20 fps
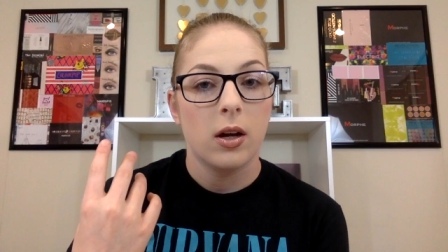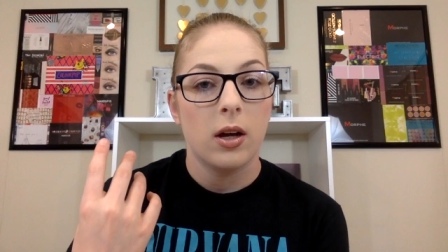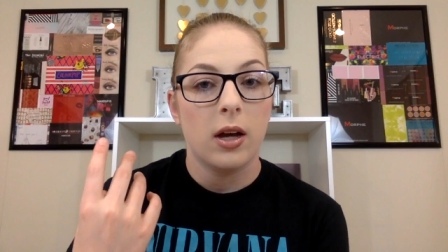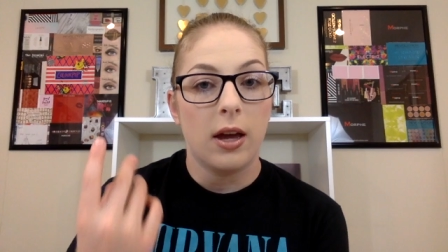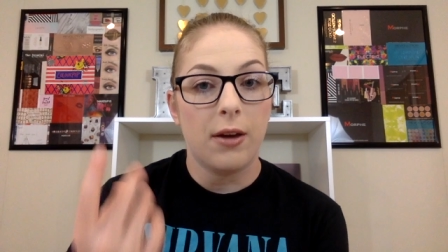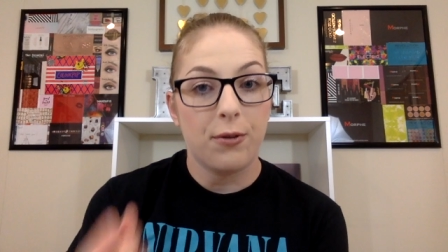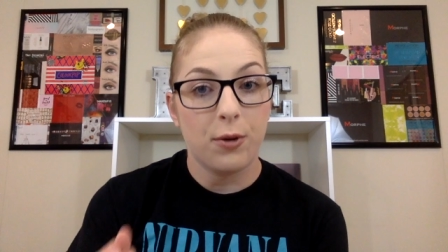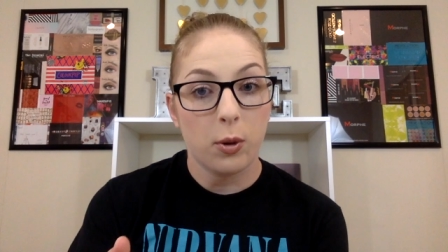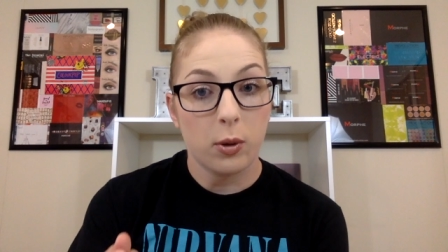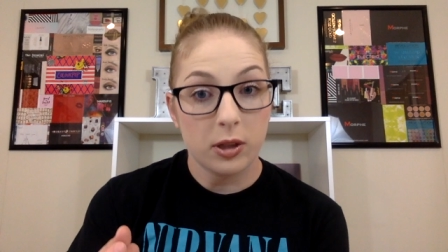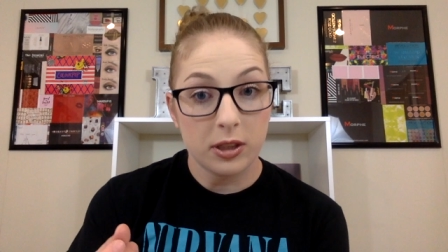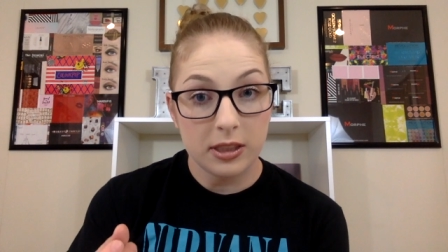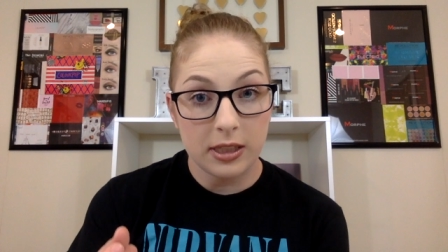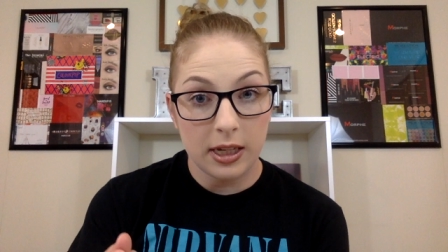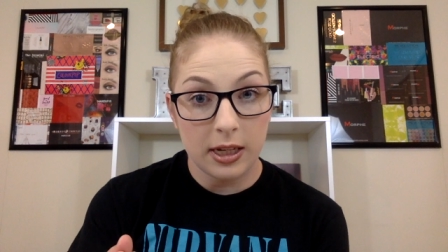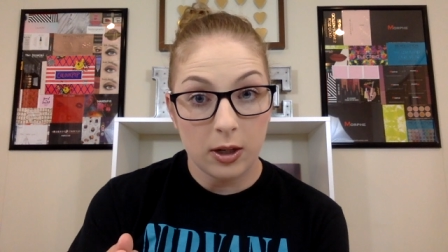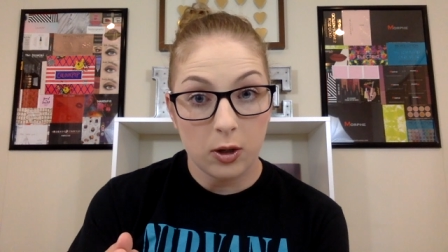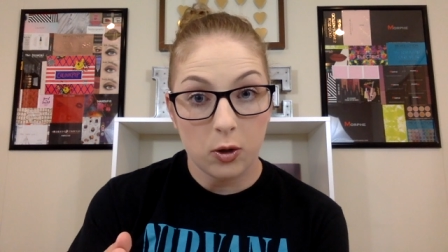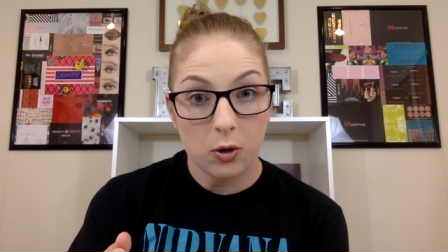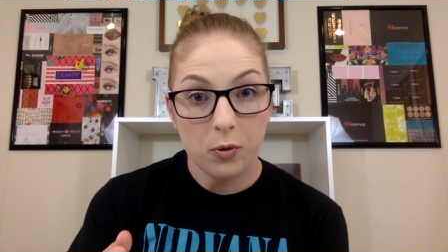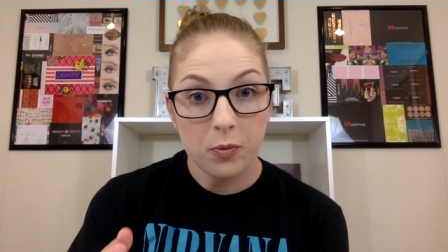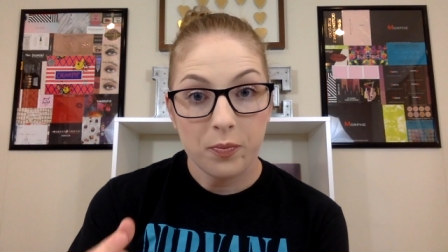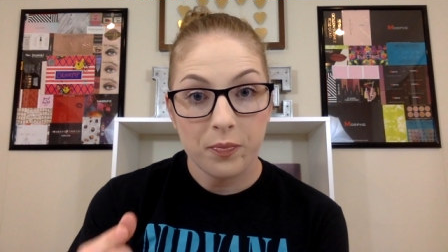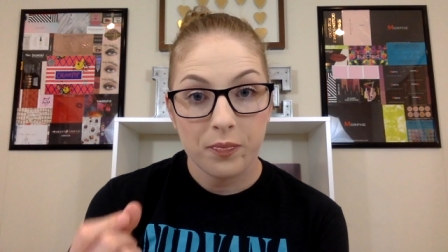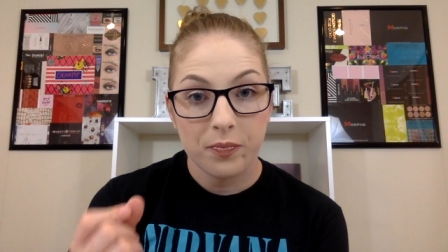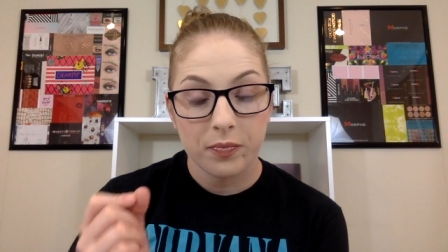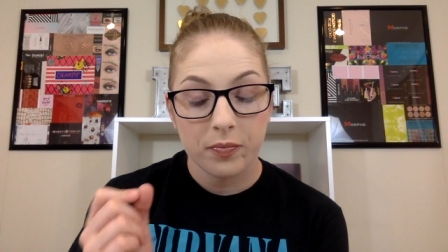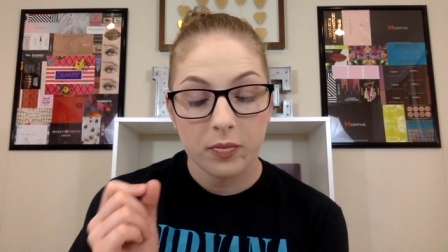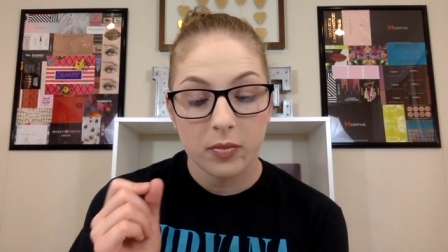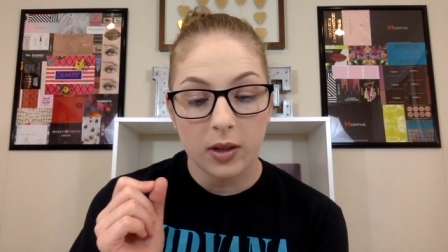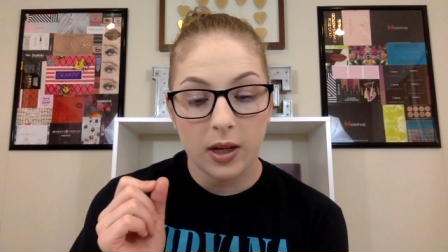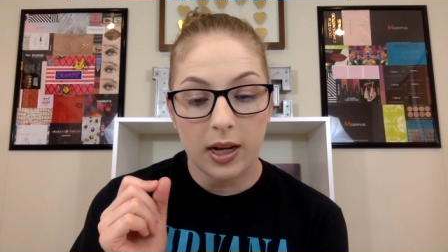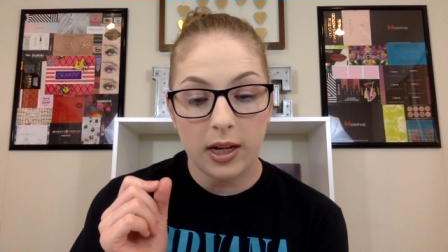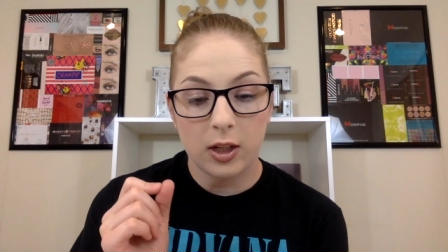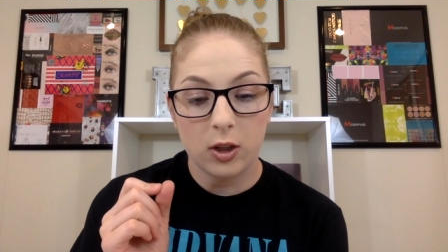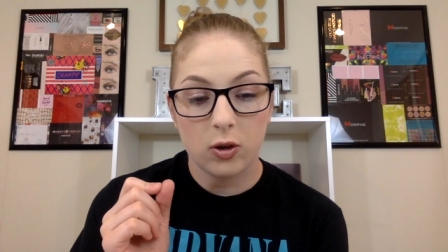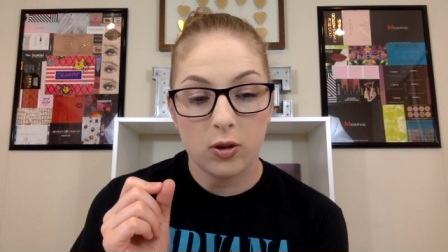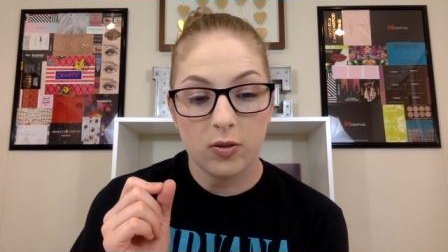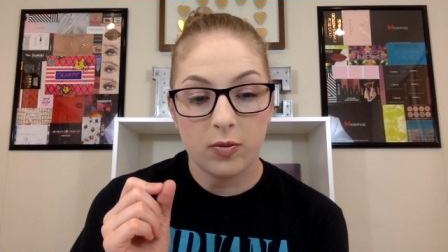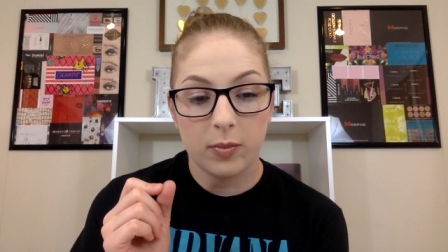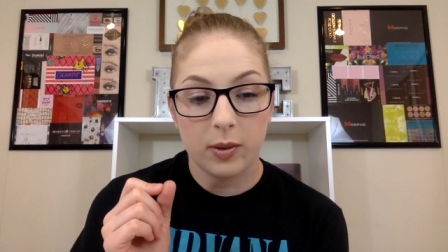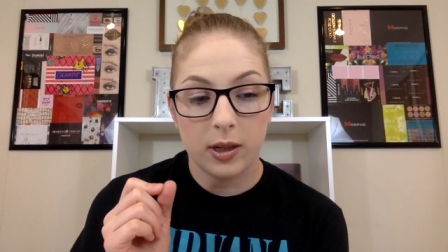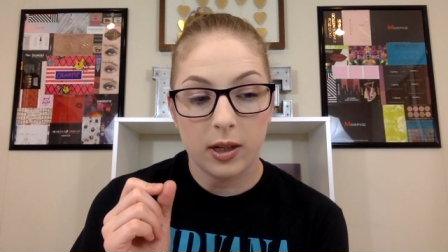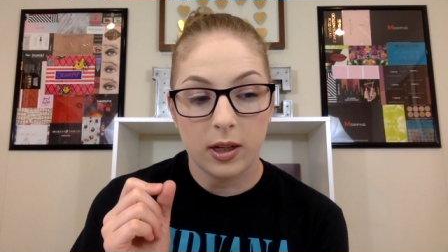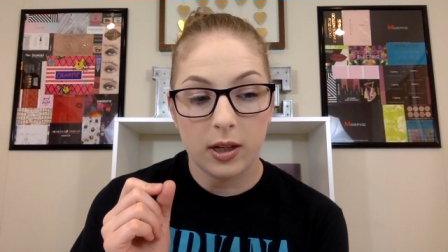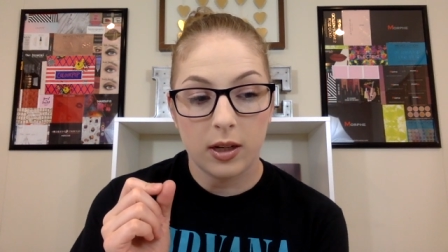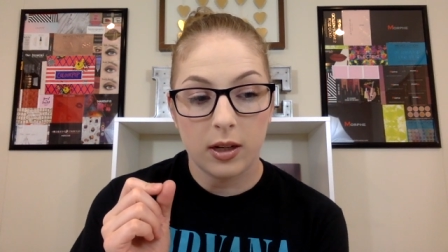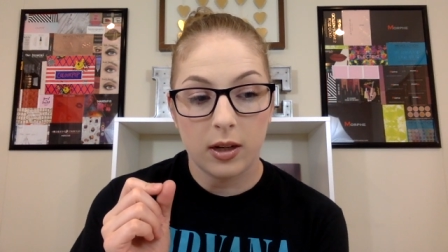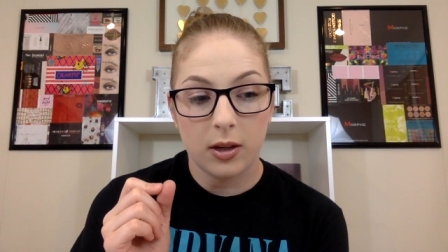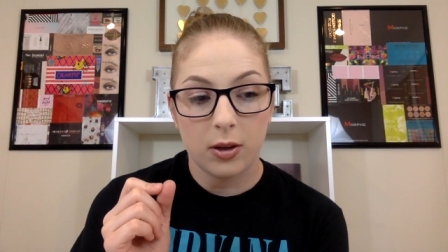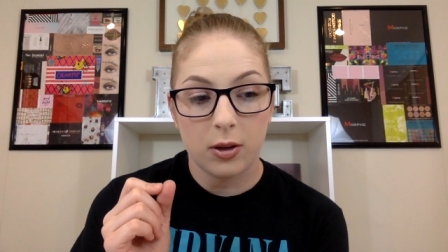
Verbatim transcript: If you are single, and you have been in